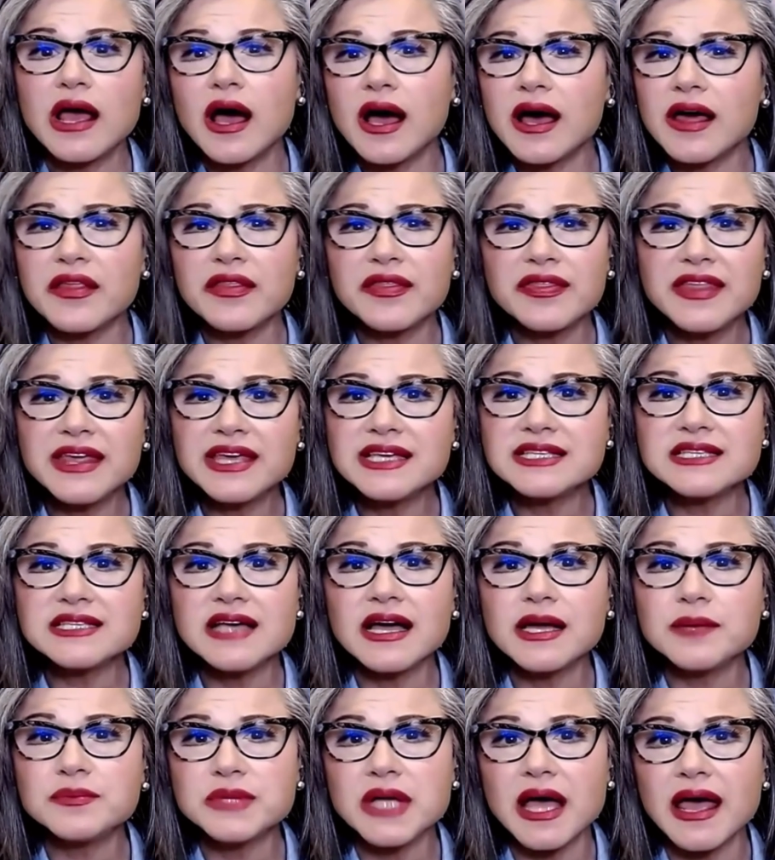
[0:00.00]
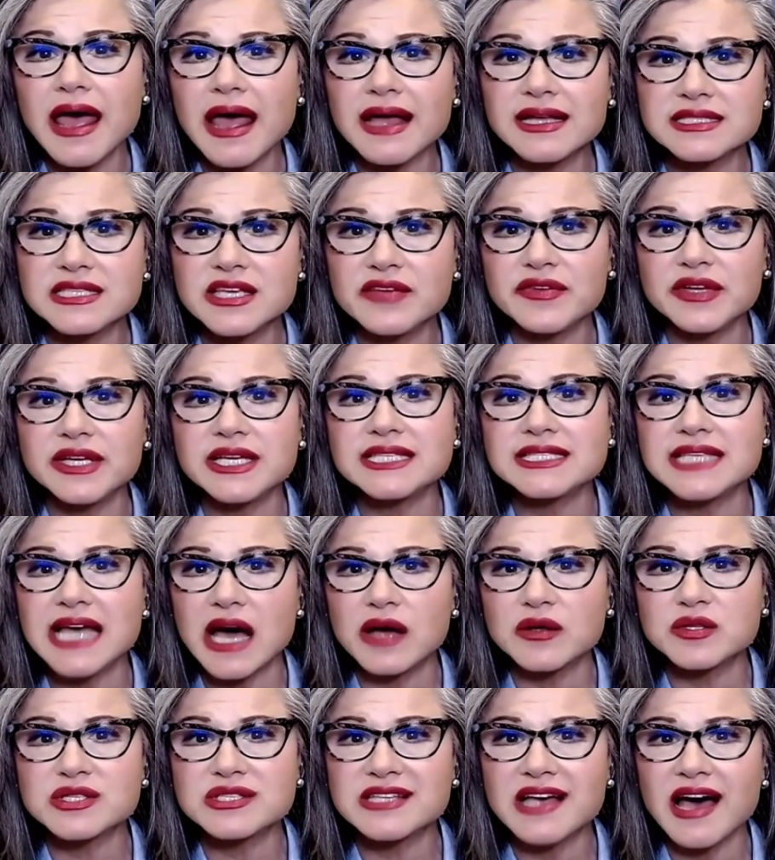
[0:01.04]
Uh, these activities
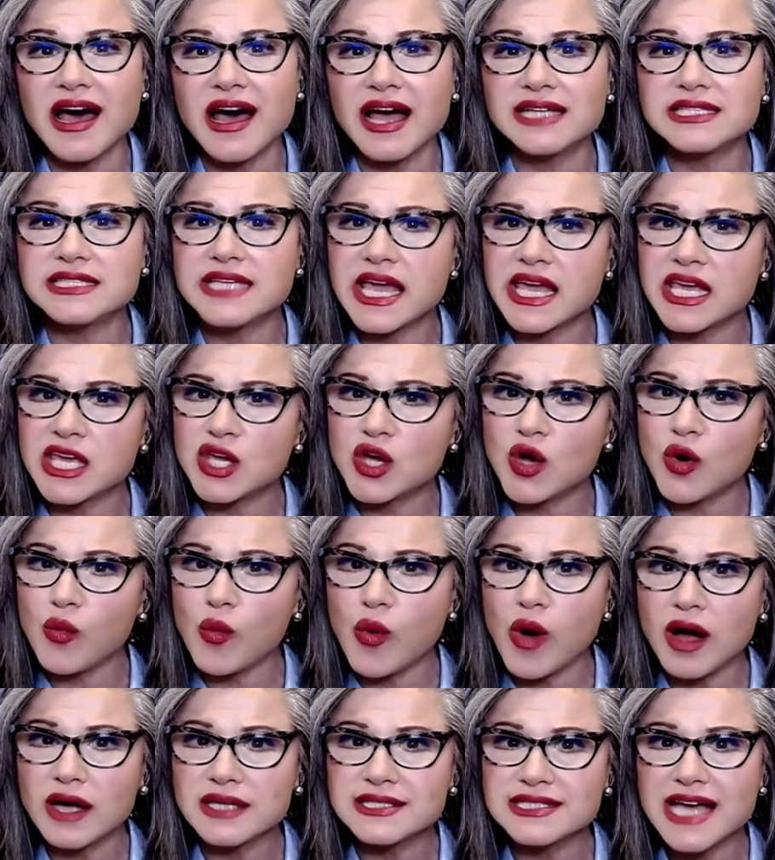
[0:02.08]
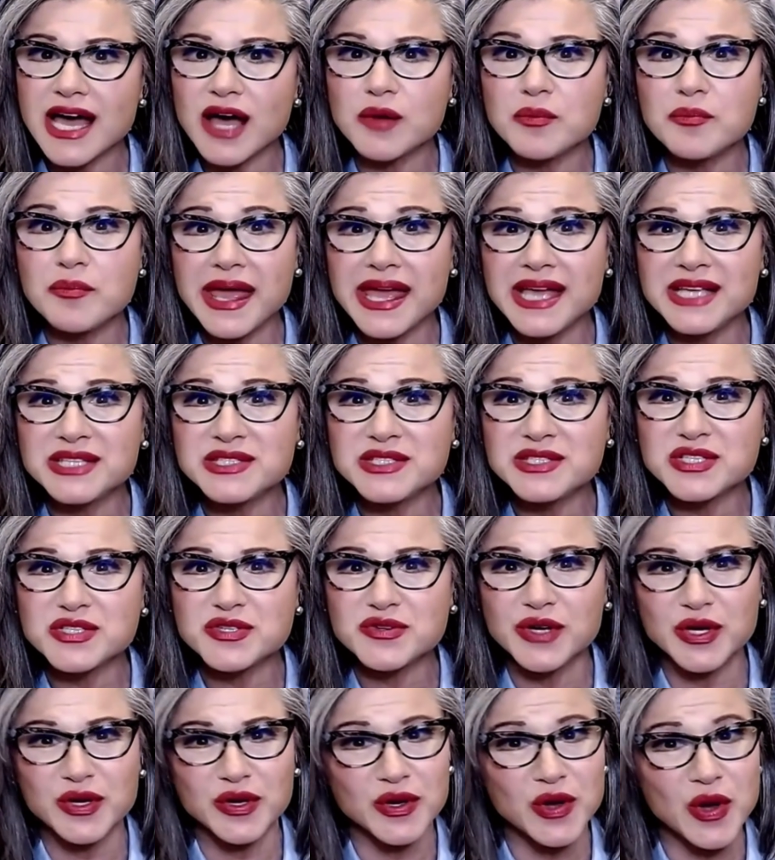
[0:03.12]
outside, taking a walk down Main
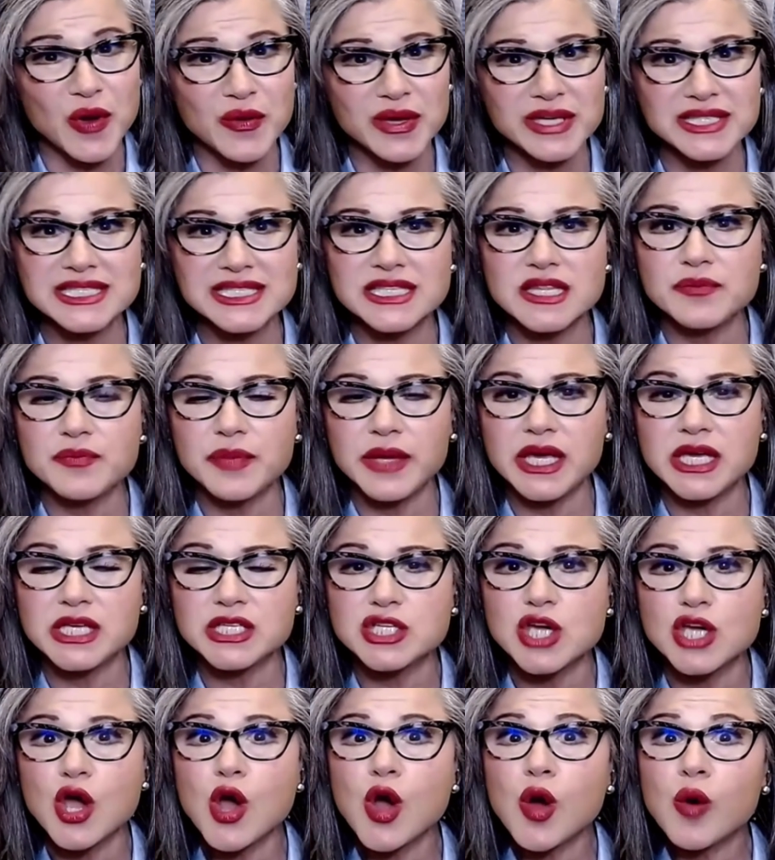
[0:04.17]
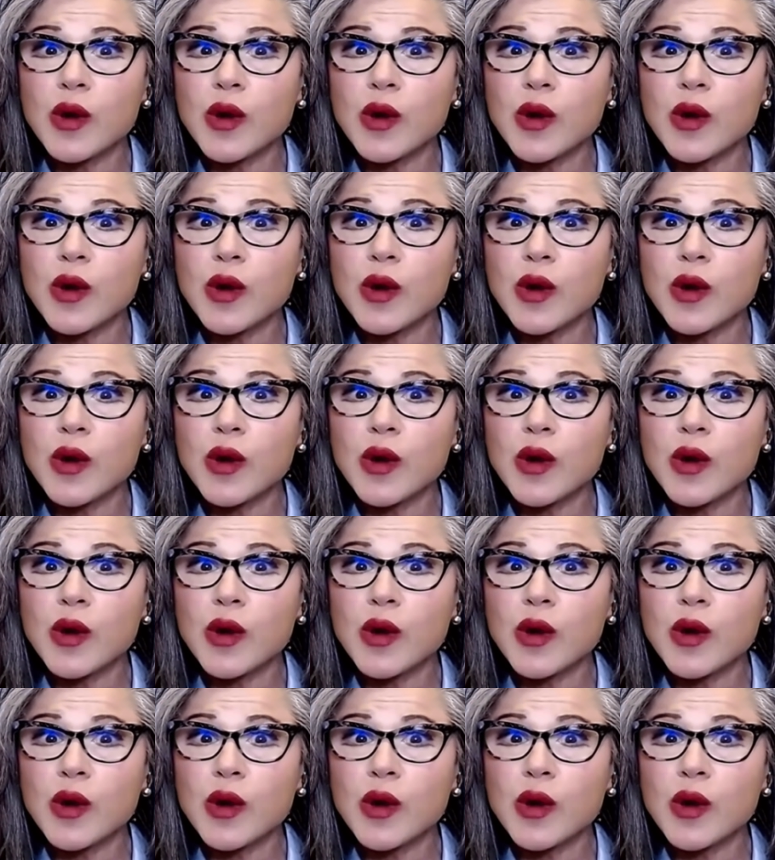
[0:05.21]
Street or going to the beach,